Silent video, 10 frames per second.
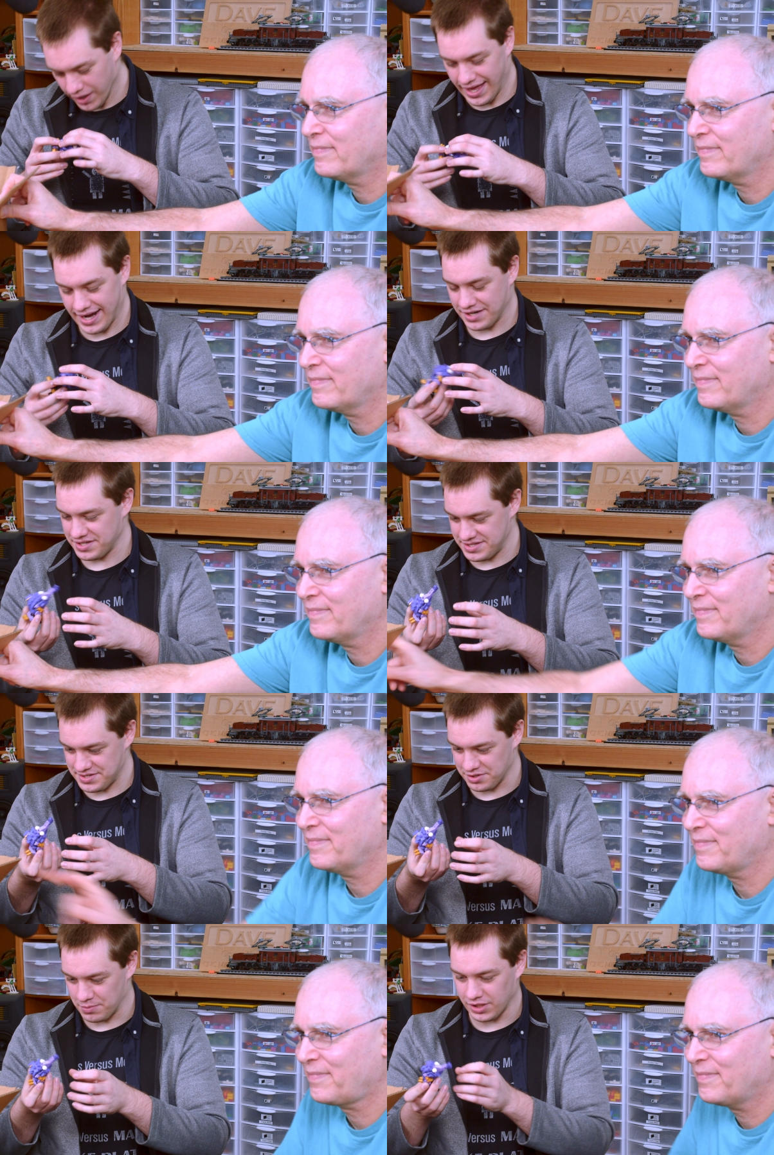Speaker 1: that actually is
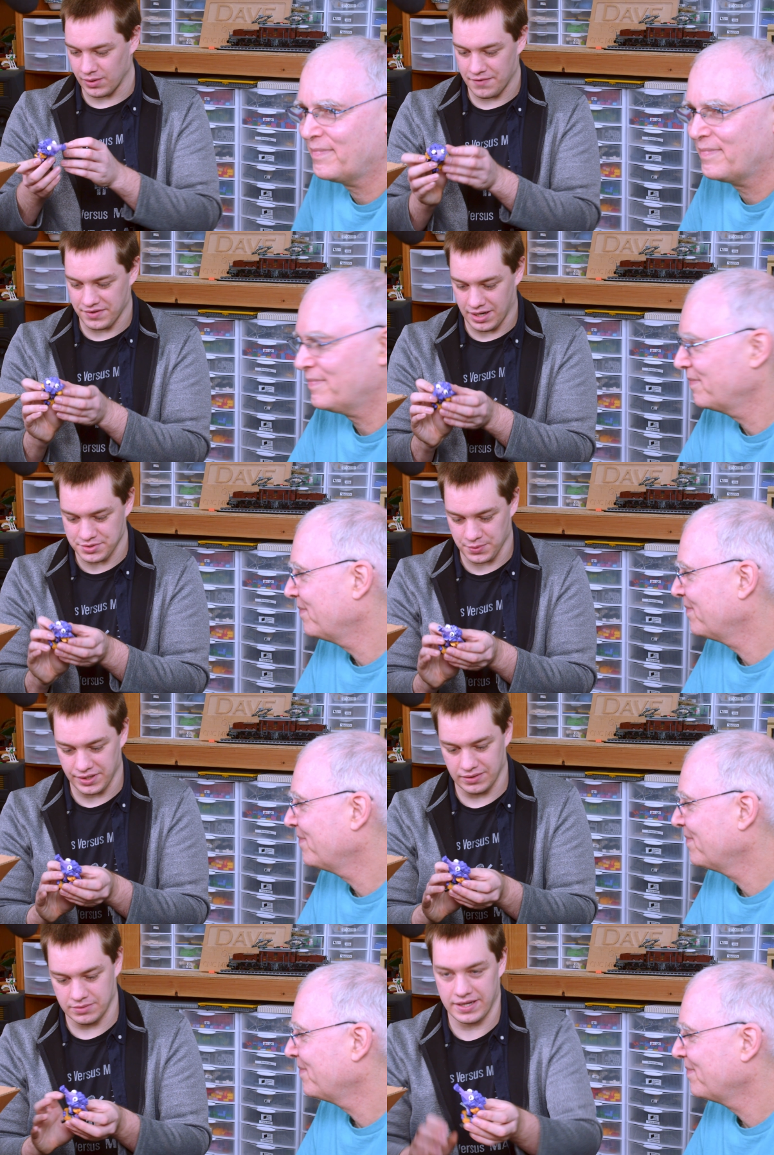easier to blow off than I was worried
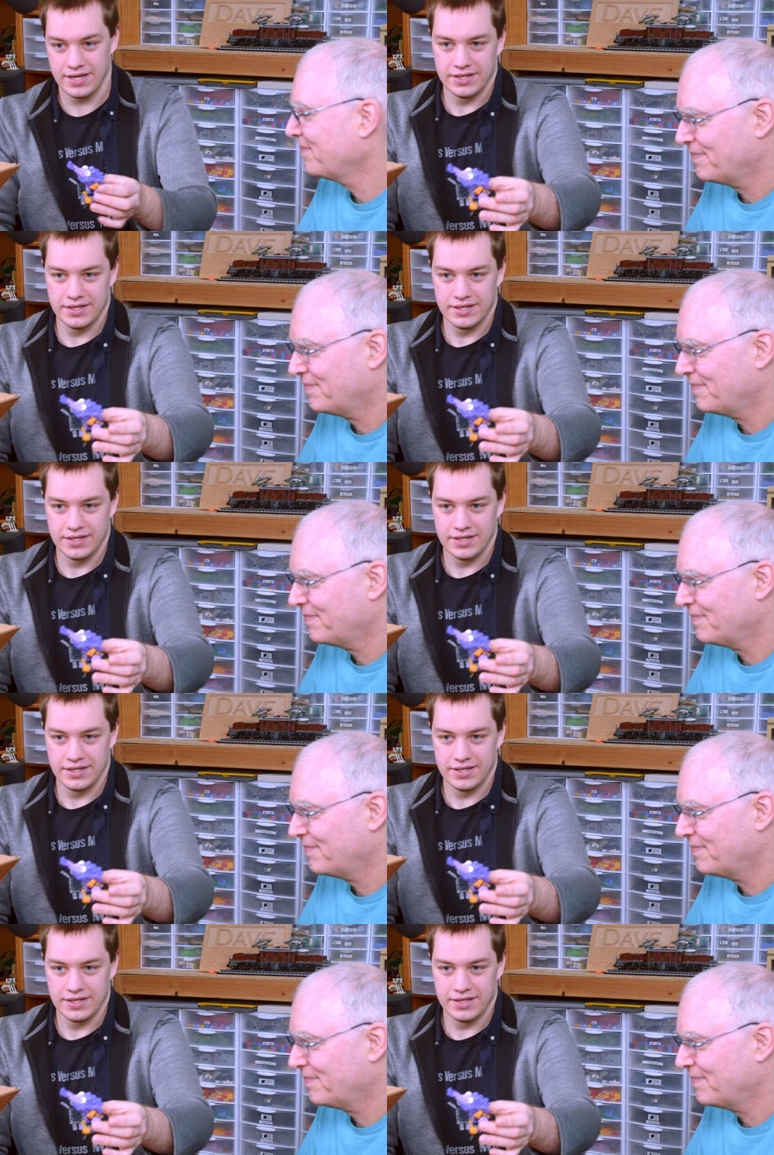it would be.